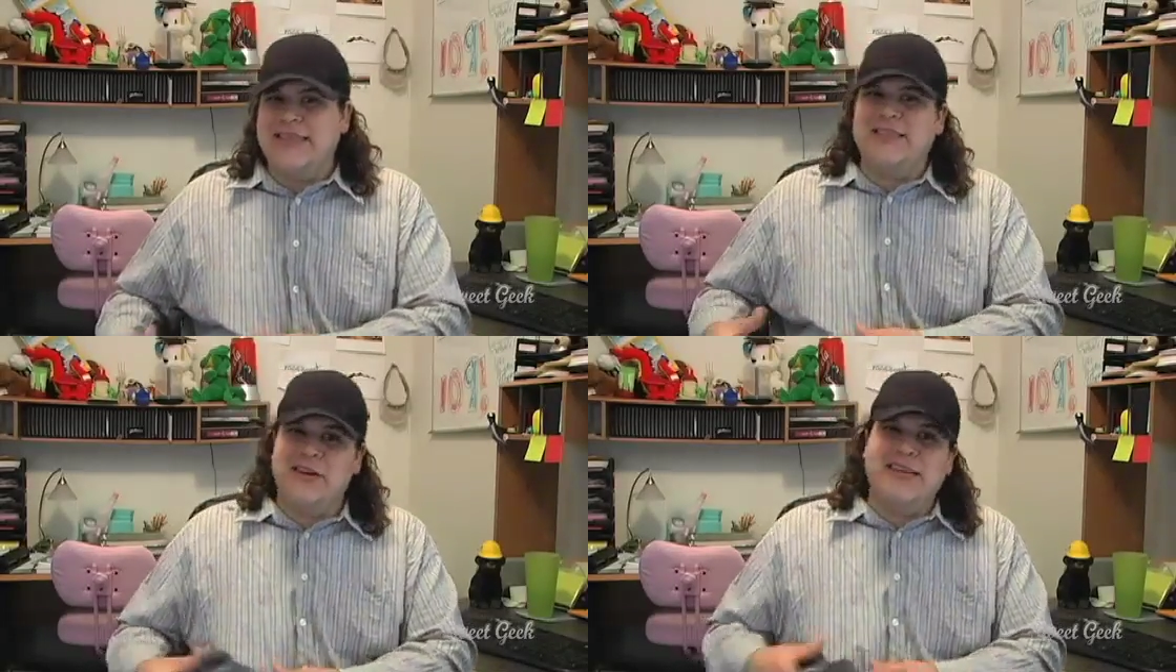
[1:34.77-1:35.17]

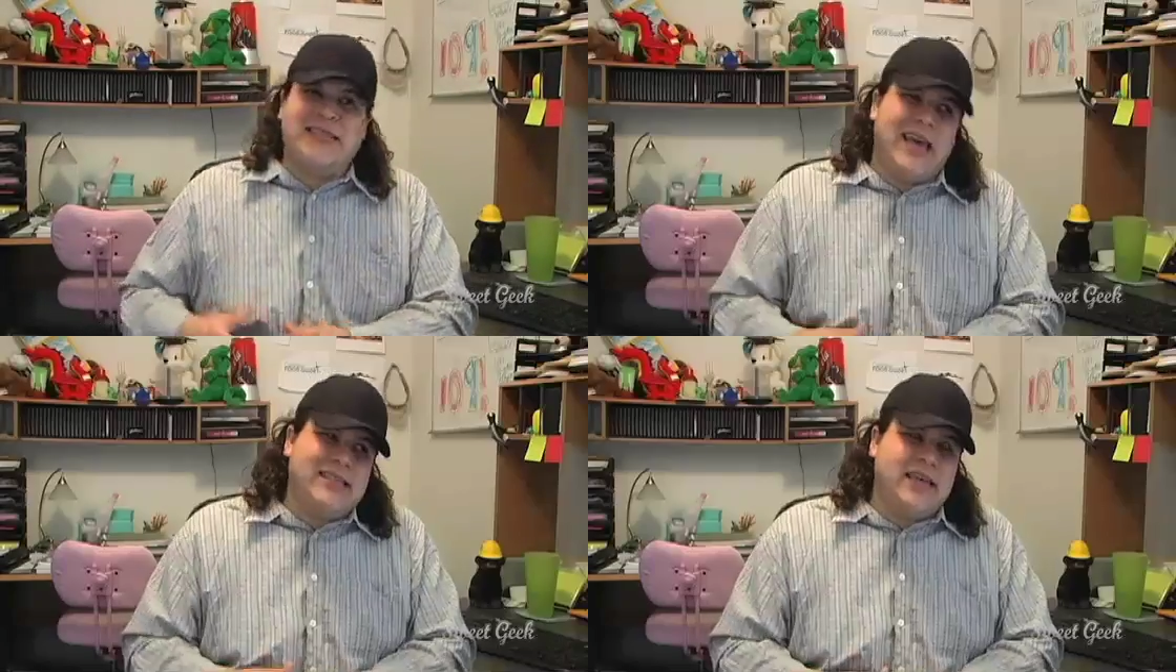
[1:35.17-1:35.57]

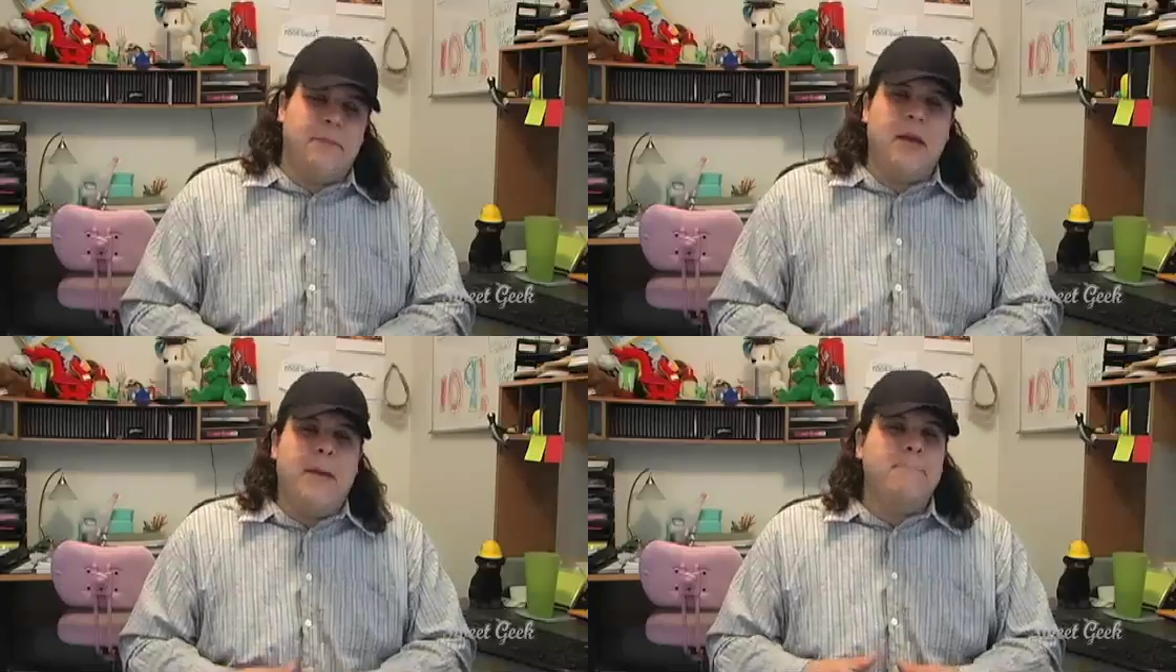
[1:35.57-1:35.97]
SiriusXM
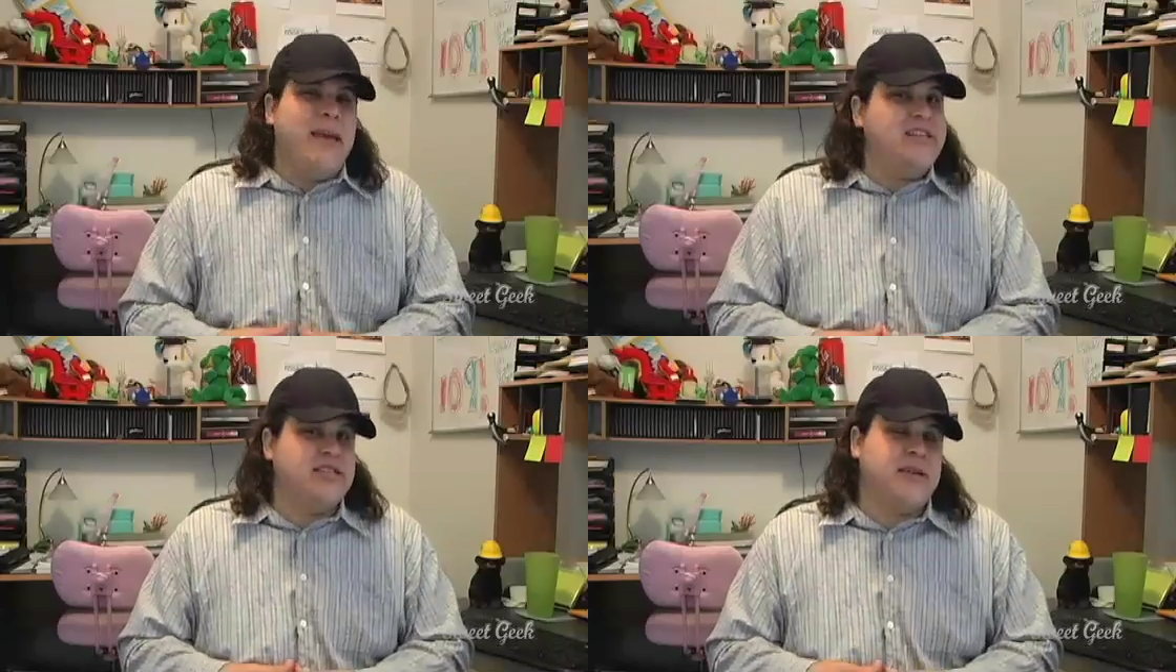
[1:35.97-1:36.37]
XM
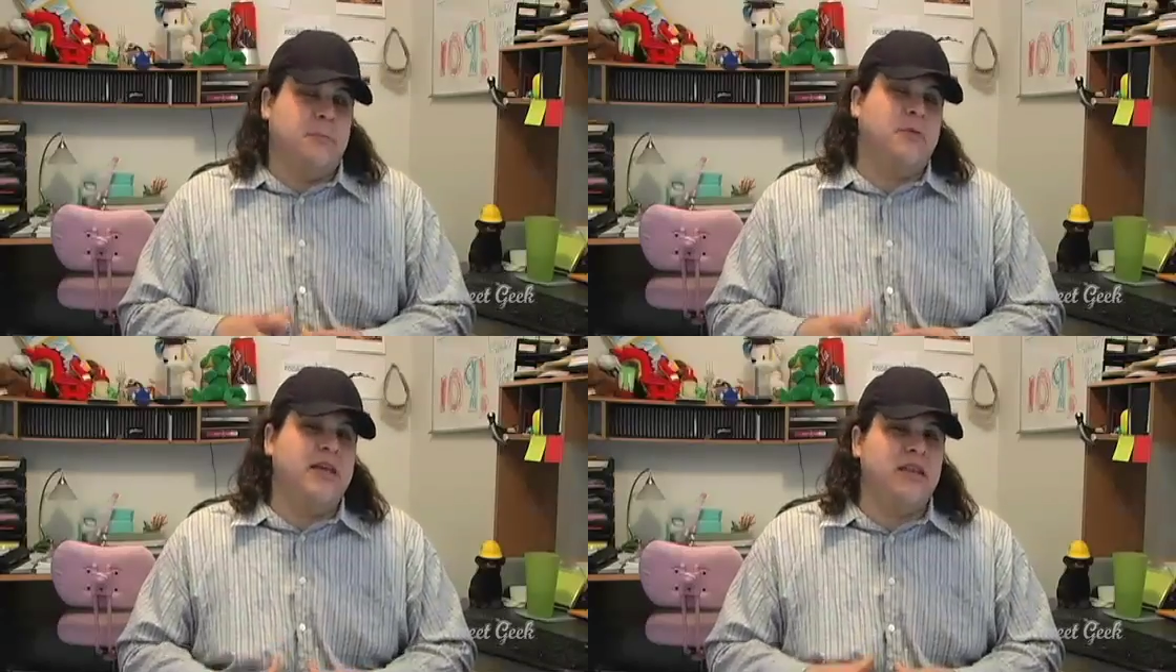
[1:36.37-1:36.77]
may just
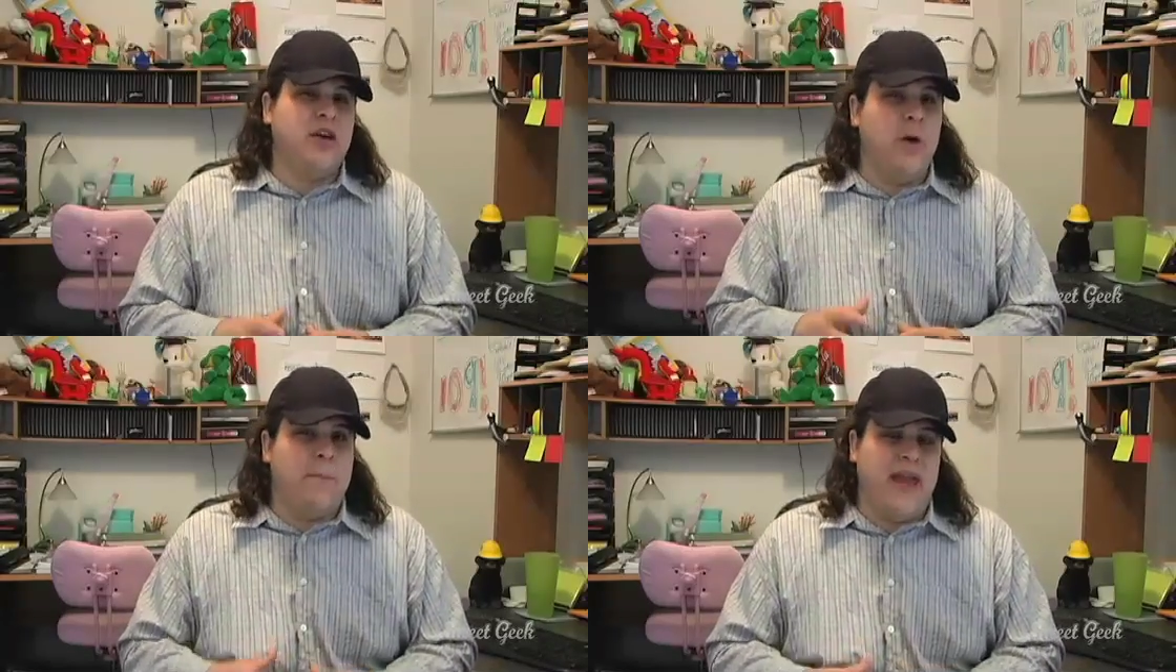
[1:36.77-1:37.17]
completely
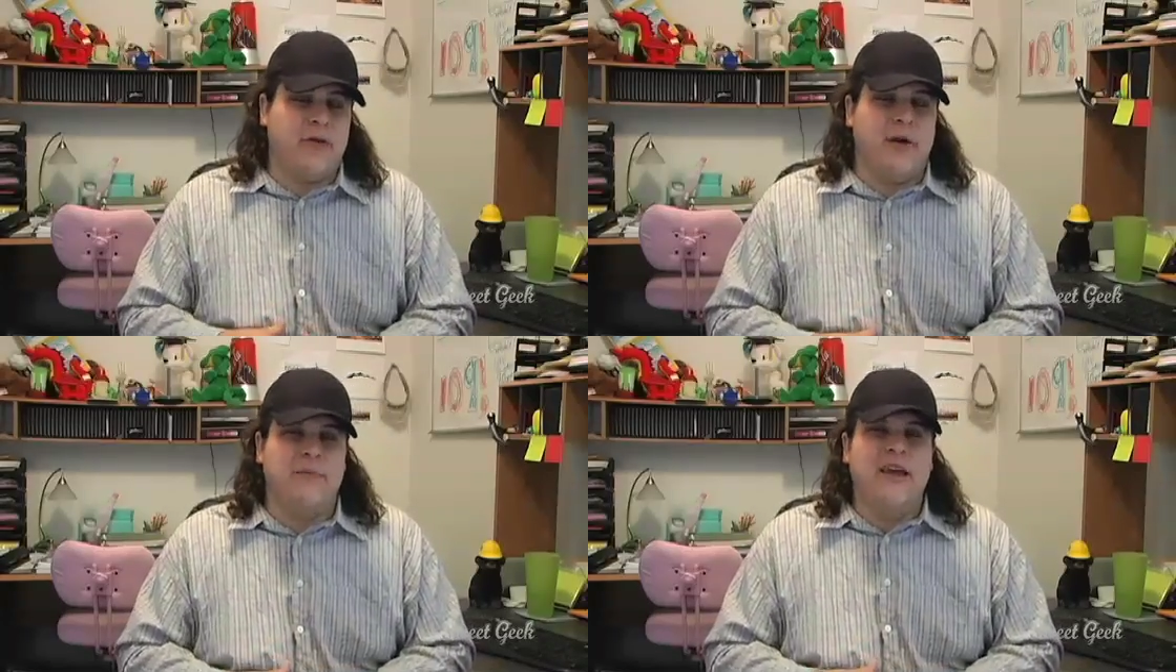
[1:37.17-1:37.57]
go
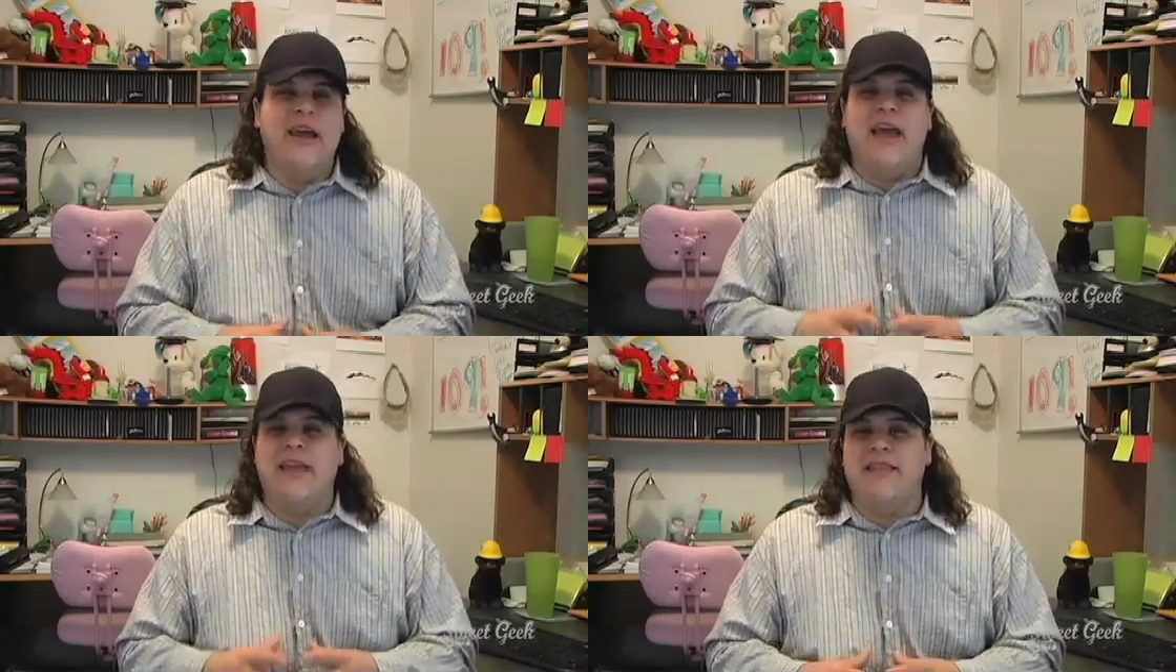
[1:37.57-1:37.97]
bankrupt
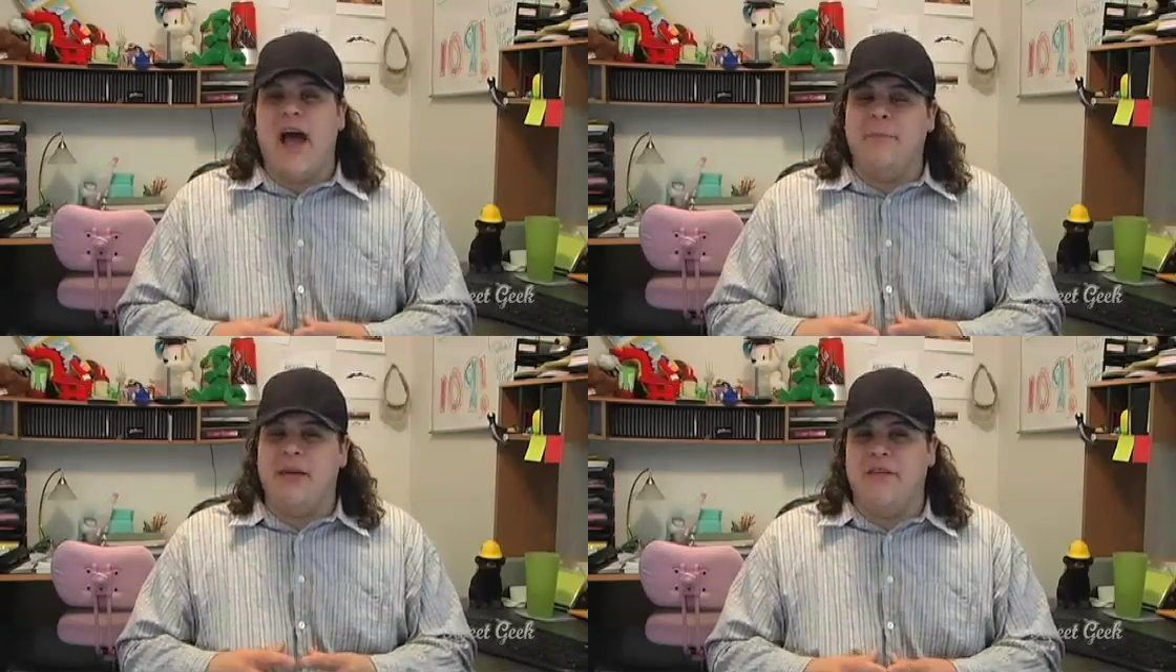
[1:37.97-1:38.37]
and
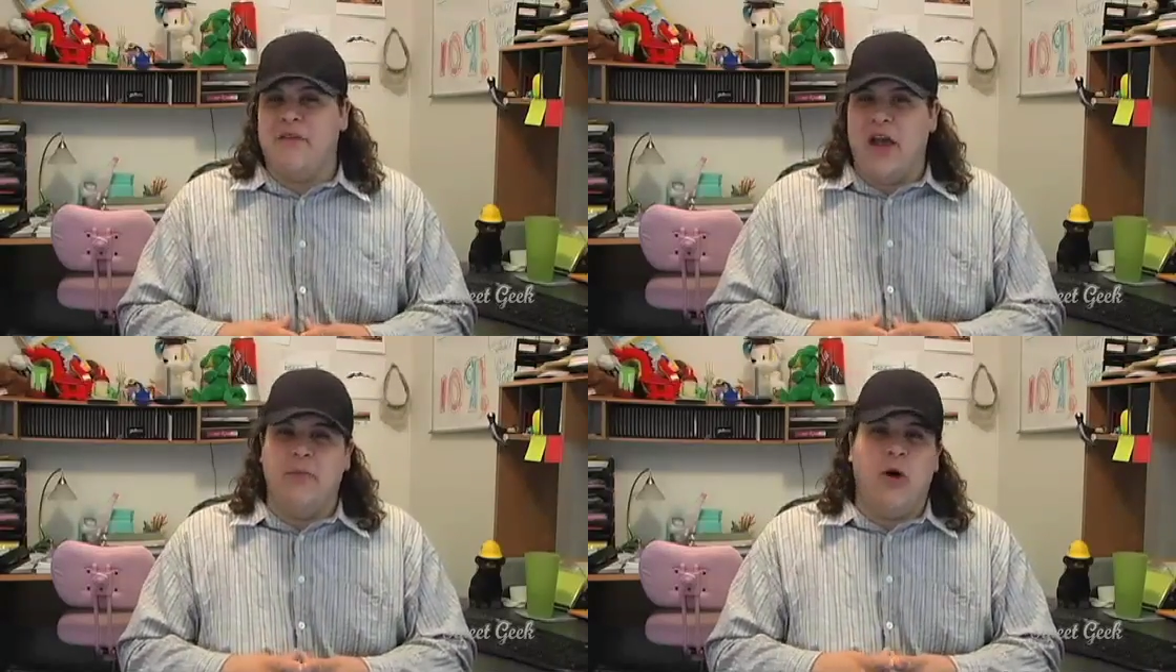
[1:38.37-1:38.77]
not be
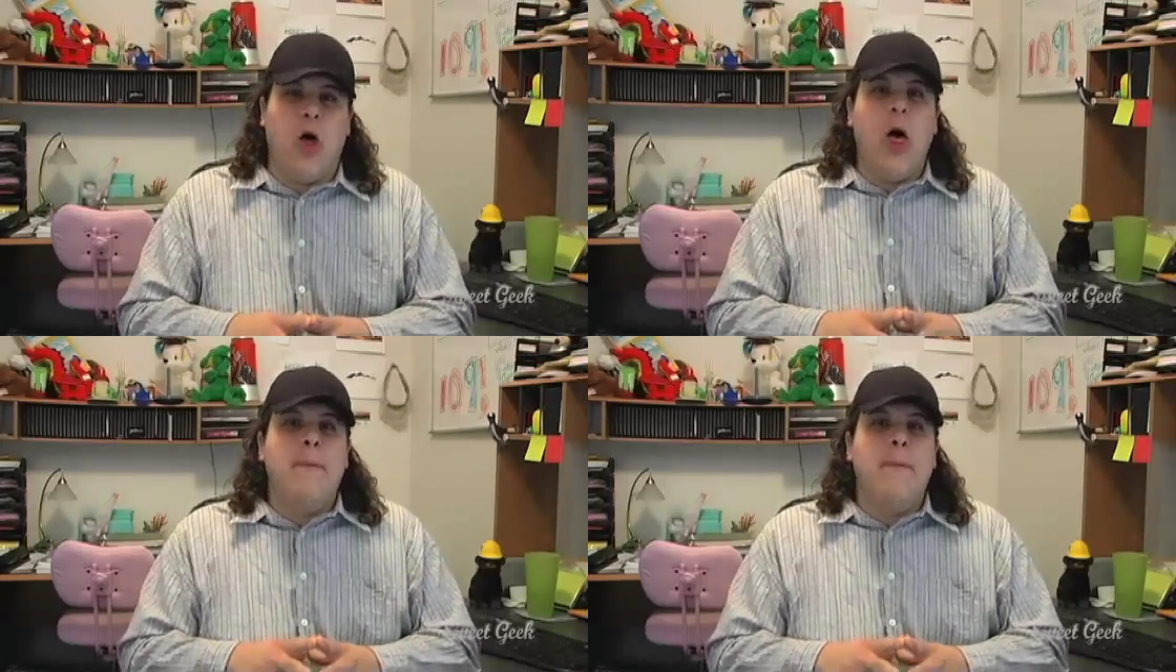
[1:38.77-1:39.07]
available,